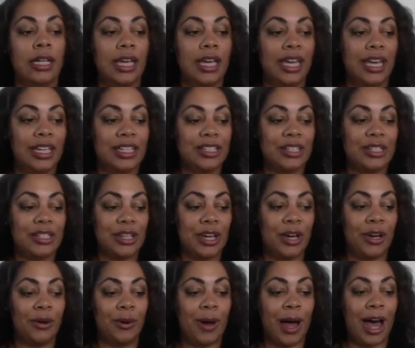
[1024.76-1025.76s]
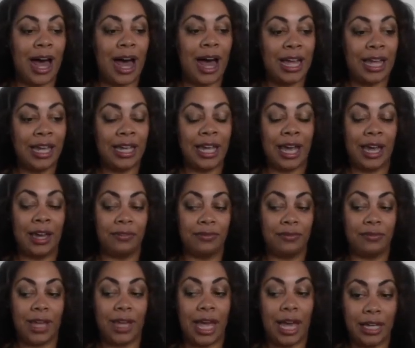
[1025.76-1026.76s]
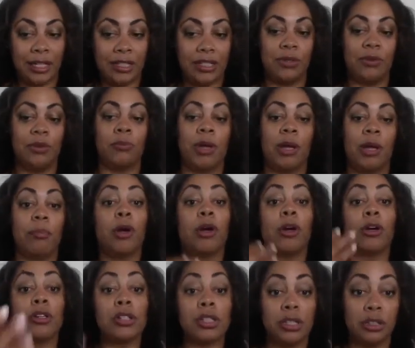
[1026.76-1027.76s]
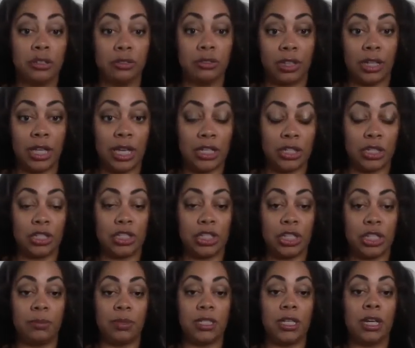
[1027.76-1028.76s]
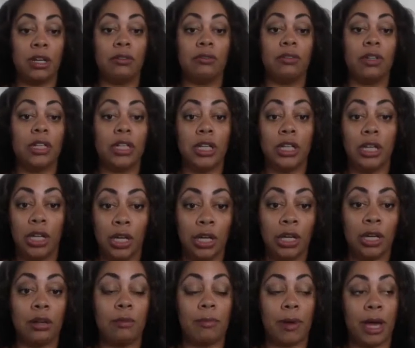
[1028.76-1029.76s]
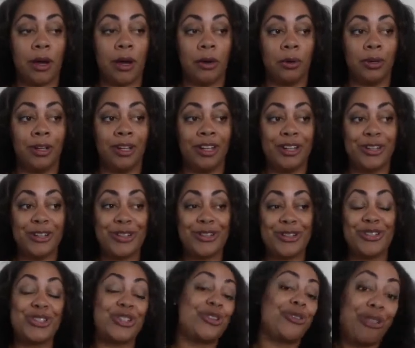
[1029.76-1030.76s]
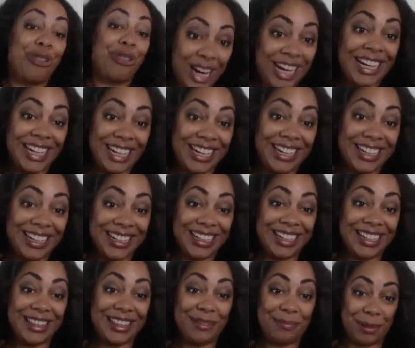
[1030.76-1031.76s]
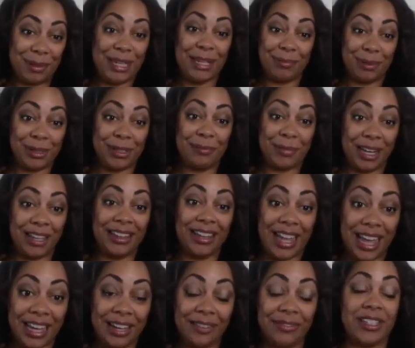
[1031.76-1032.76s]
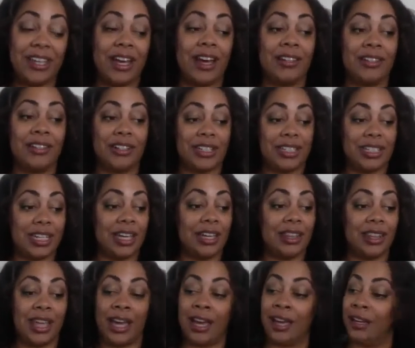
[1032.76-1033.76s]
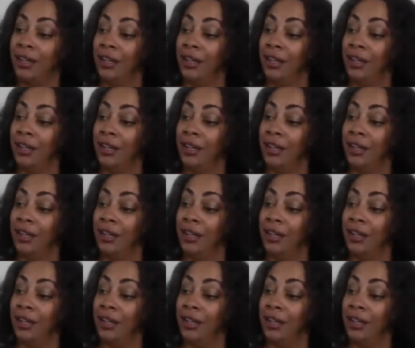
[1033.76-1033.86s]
And so I have had to, in my personal relationships, get really good about training the people in my life to understand that,